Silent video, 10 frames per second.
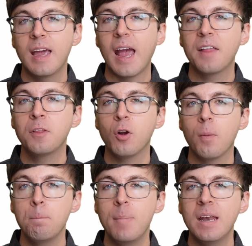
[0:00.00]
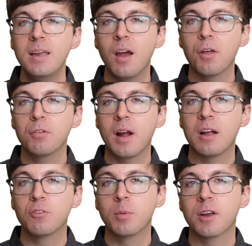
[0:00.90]
And there are many other
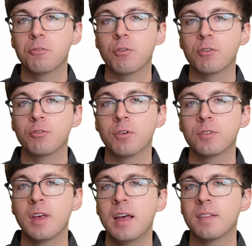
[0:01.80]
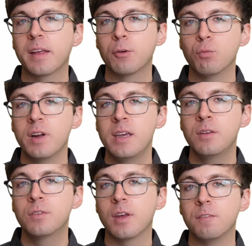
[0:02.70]
algebraic structures like
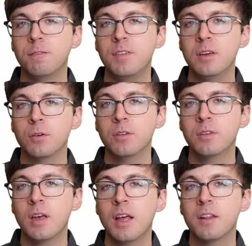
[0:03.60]
rings and fields